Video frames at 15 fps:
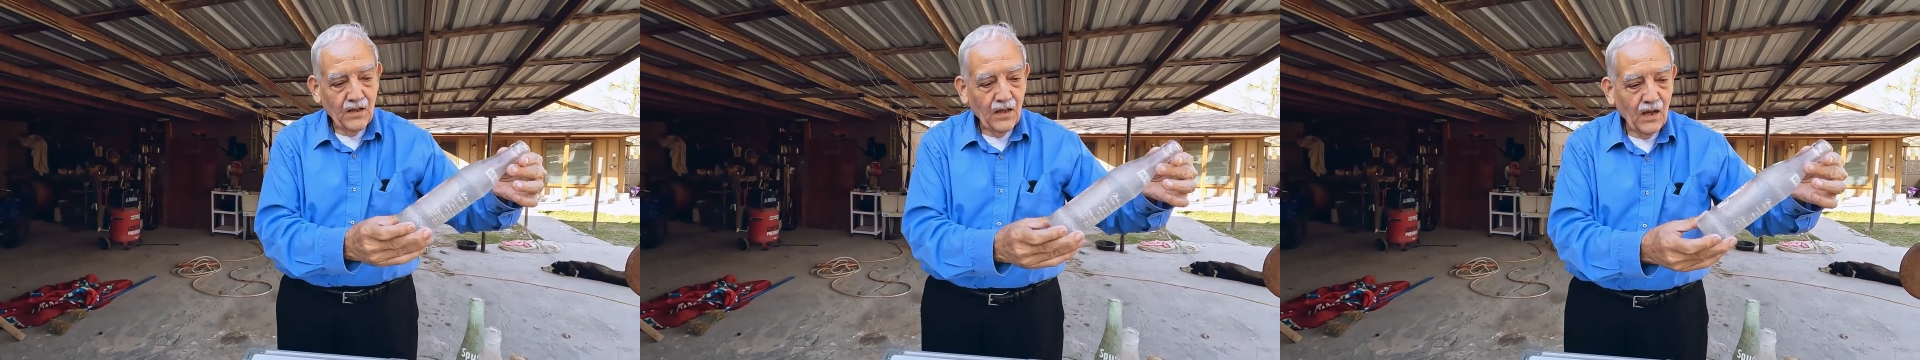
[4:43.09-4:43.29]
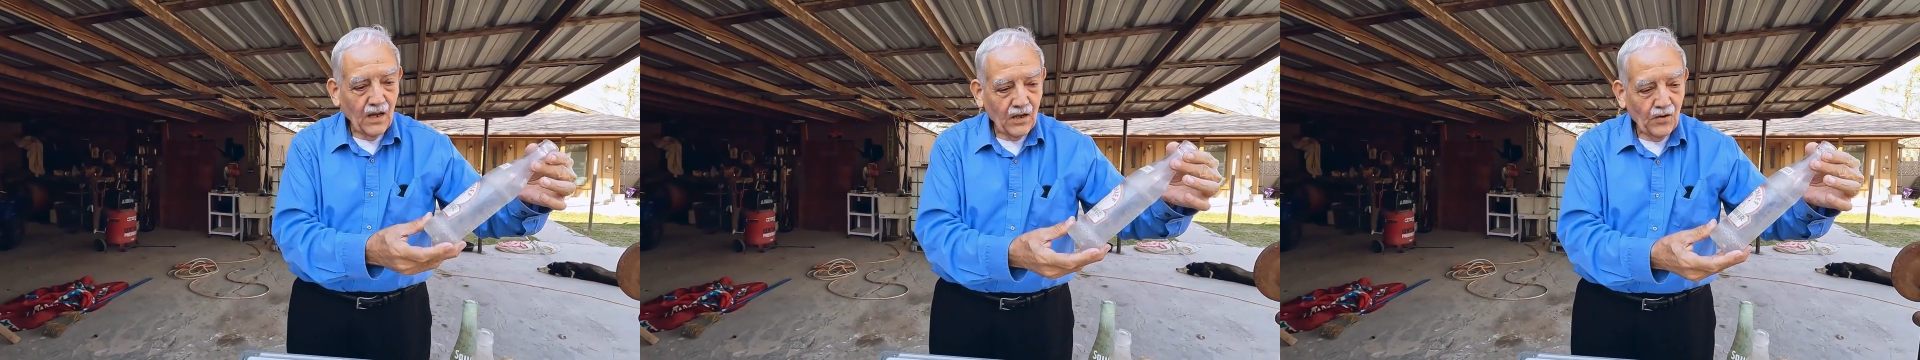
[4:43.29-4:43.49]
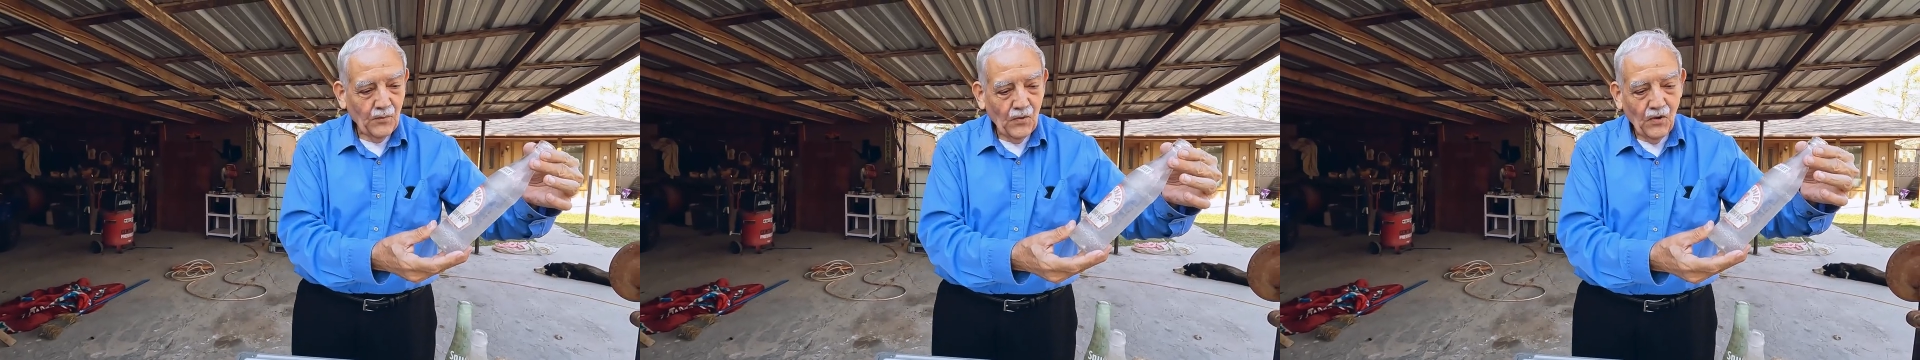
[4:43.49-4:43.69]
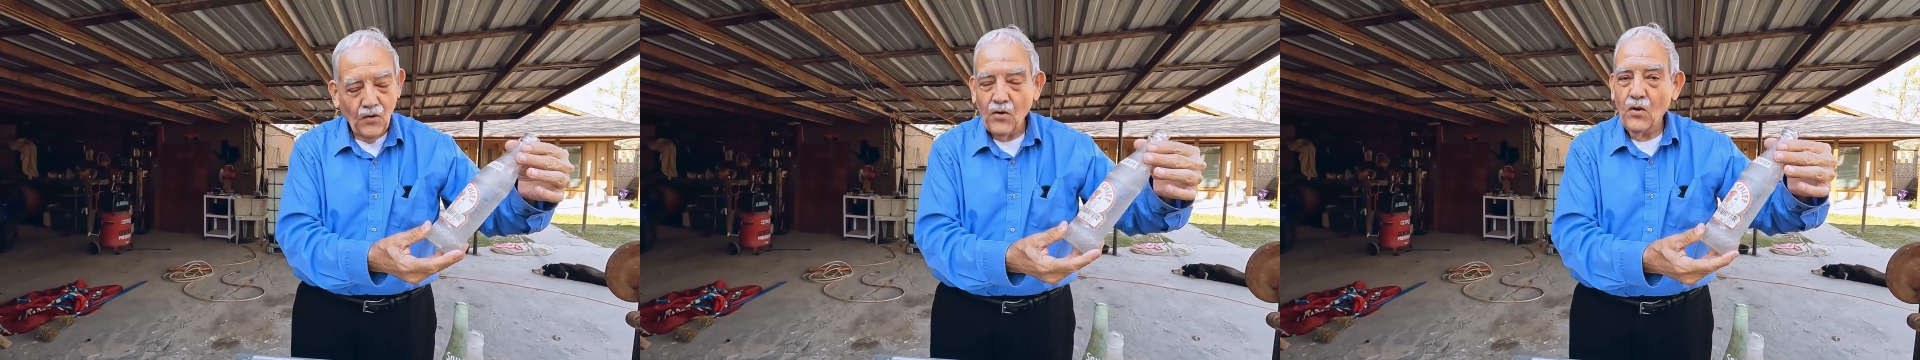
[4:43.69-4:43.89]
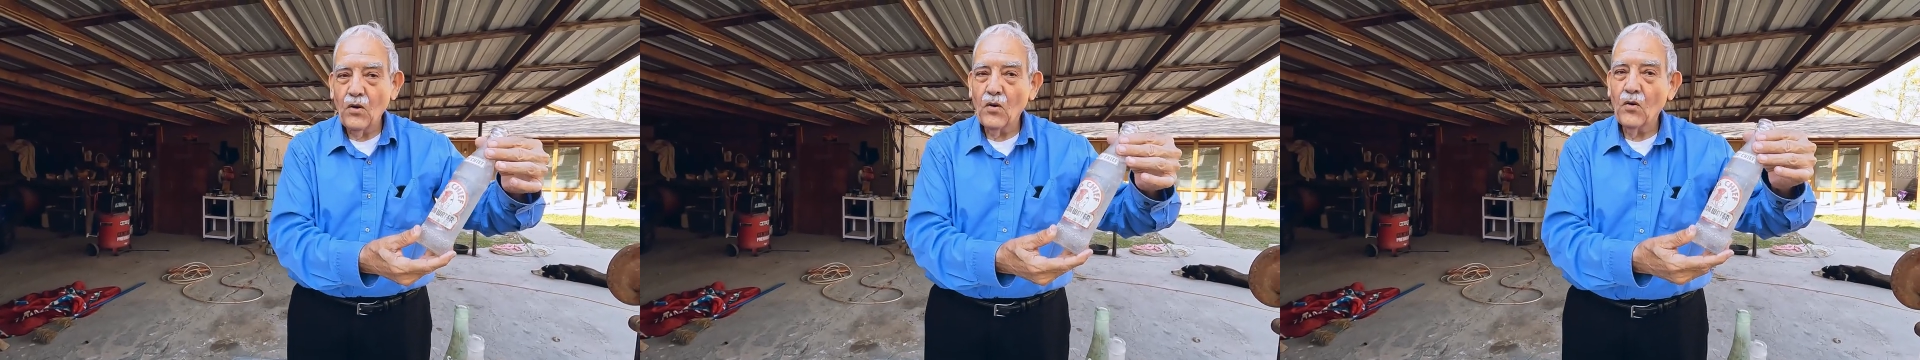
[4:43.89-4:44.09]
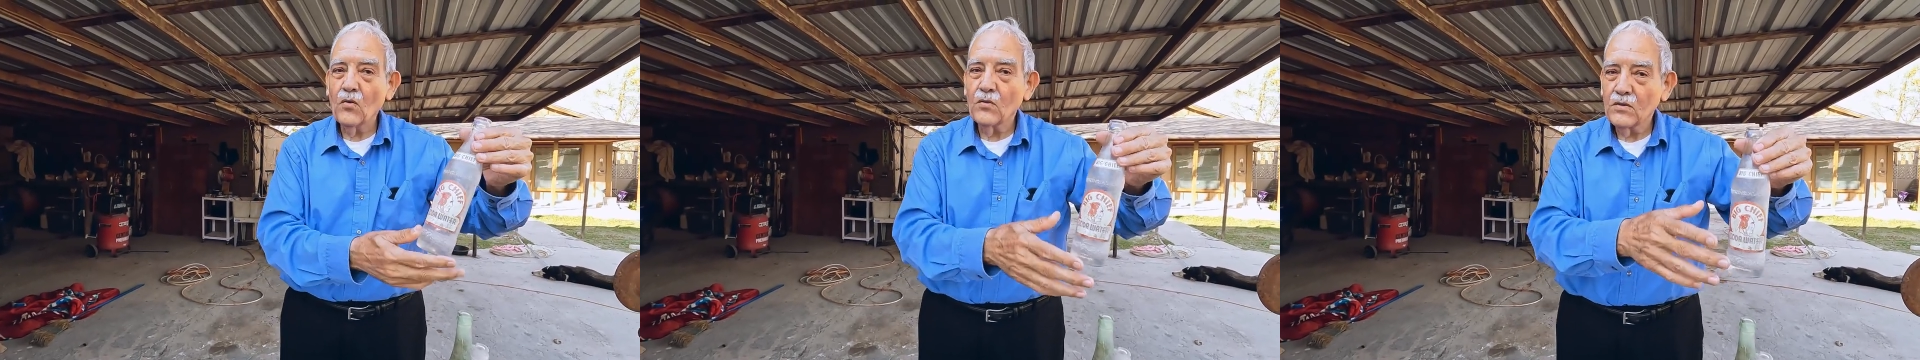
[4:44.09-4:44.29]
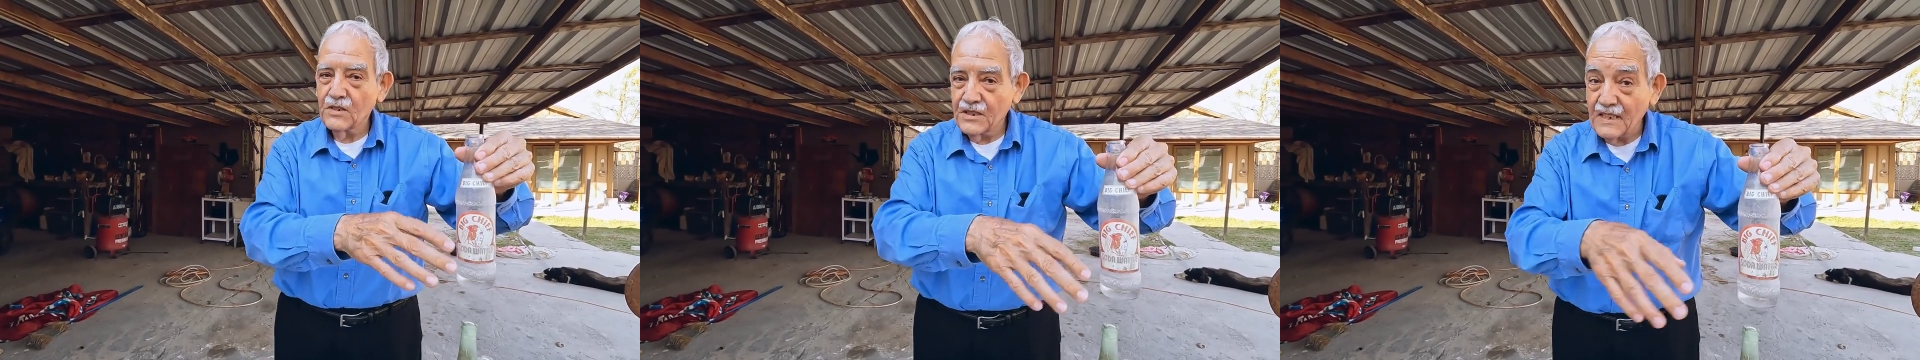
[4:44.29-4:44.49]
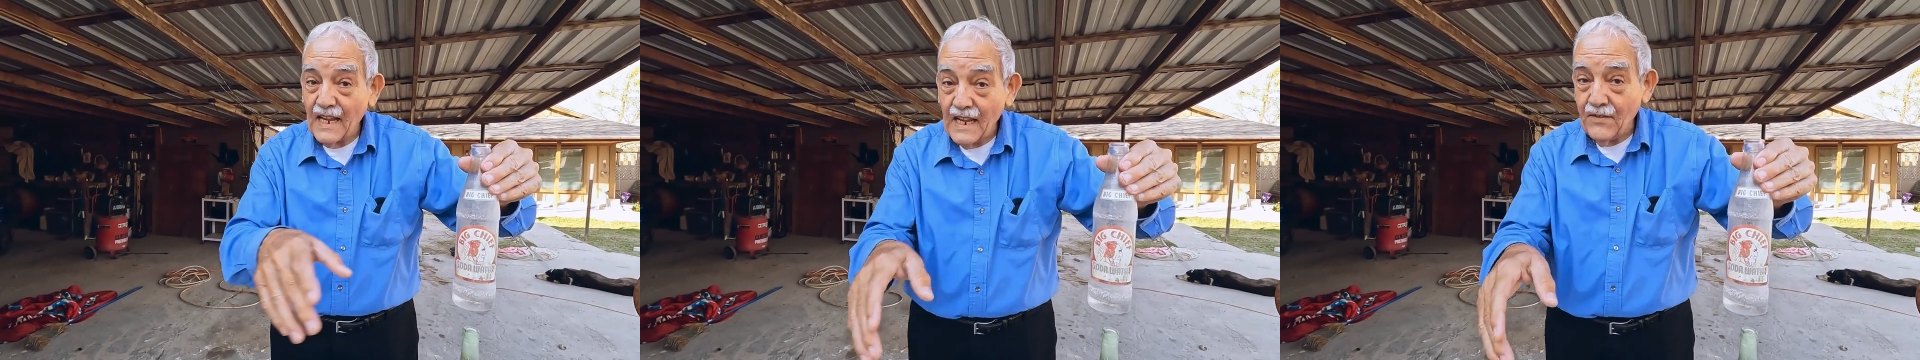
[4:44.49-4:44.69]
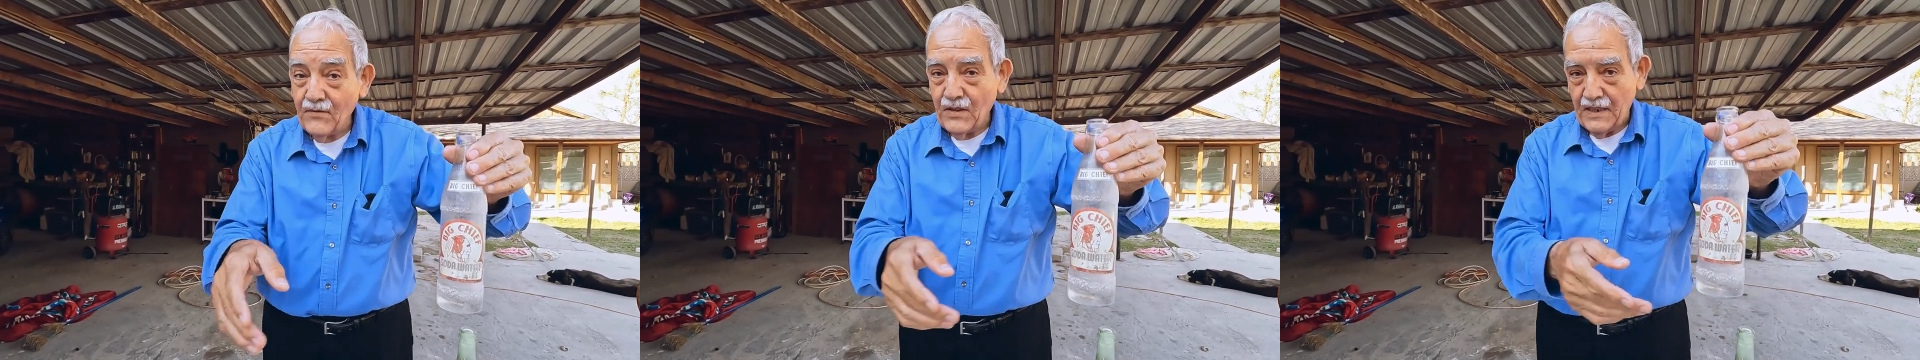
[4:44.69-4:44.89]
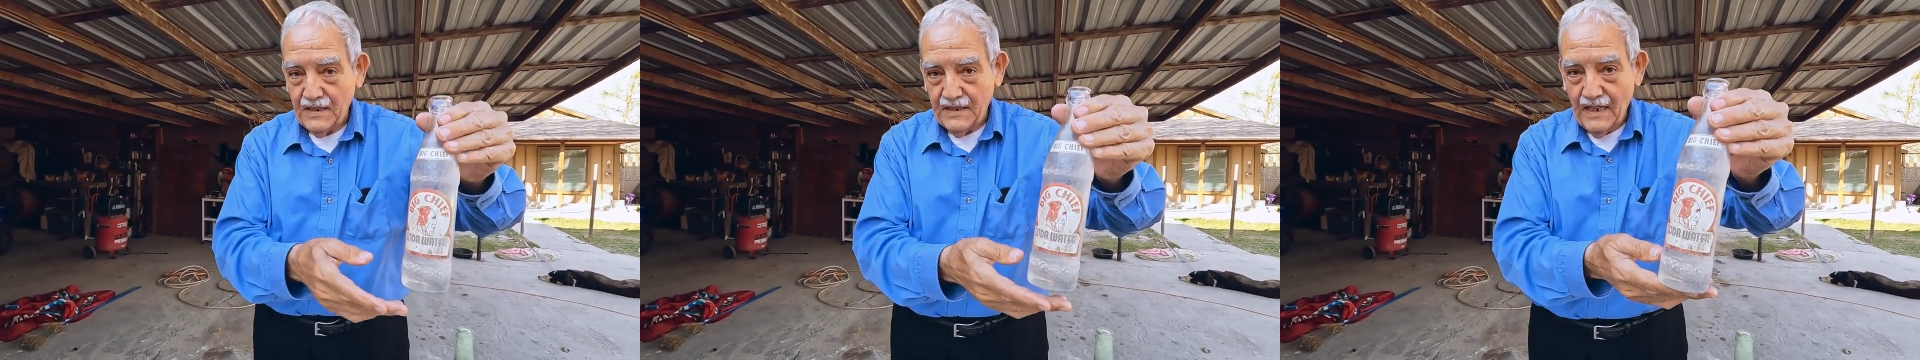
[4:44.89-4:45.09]
uh, come uh, save
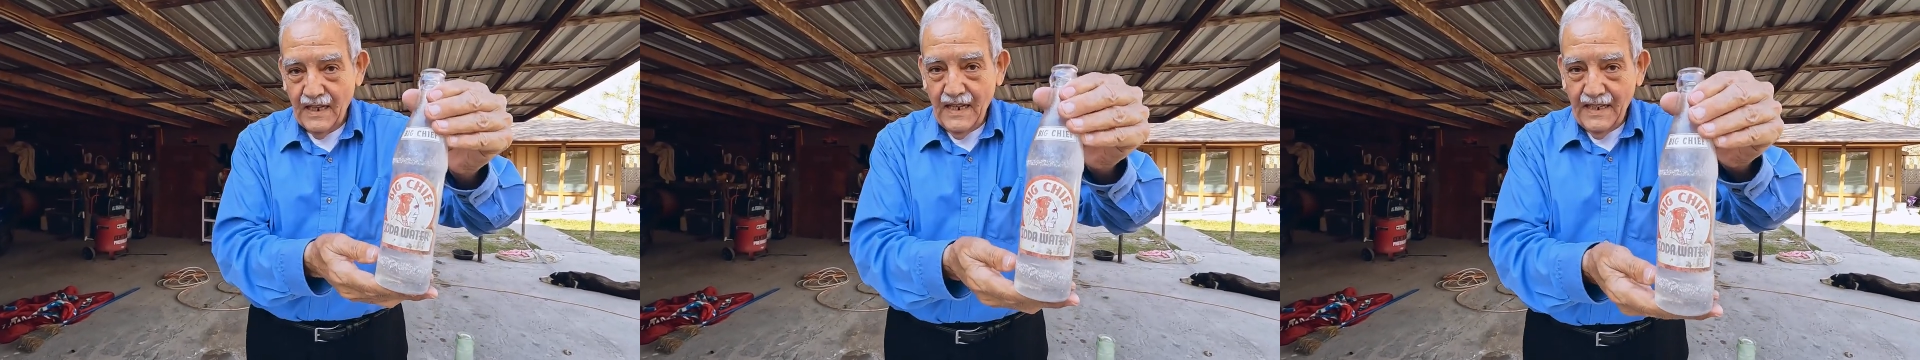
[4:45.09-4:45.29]
these.